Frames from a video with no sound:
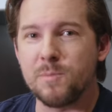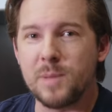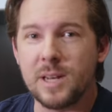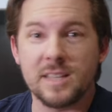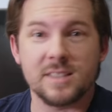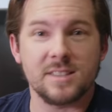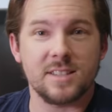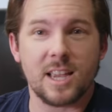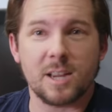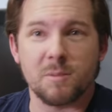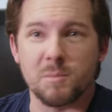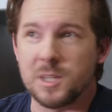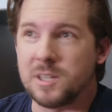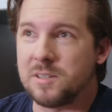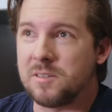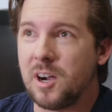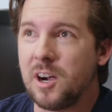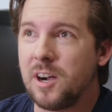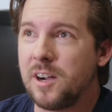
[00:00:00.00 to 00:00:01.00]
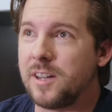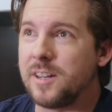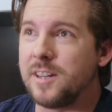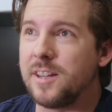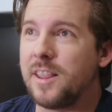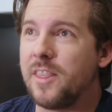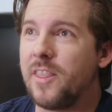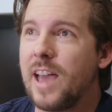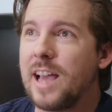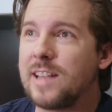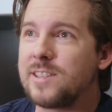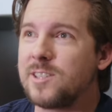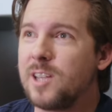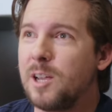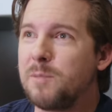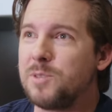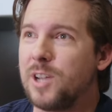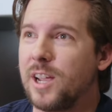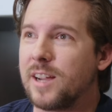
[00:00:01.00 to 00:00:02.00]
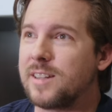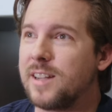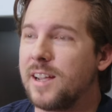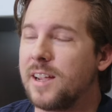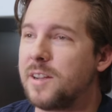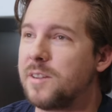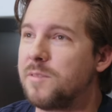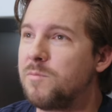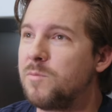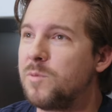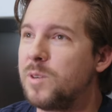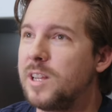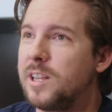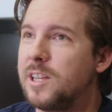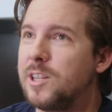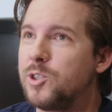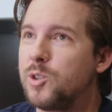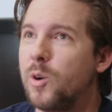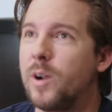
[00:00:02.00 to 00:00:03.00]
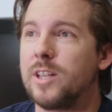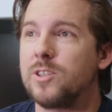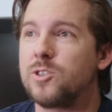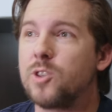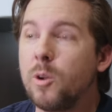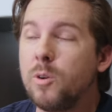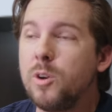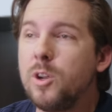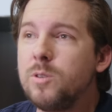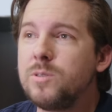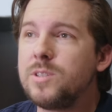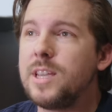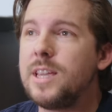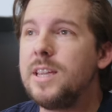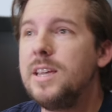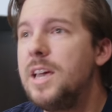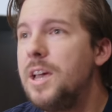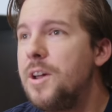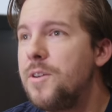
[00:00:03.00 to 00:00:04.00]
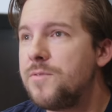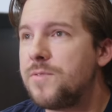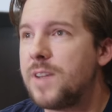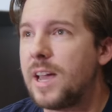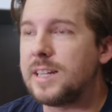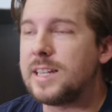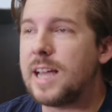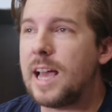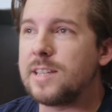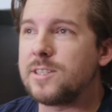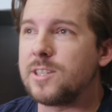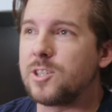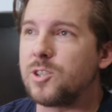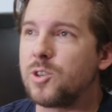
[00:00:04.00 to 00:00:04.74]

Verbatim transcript: minute segment on that subject. I really enjoyed it. So Newsy, fantastic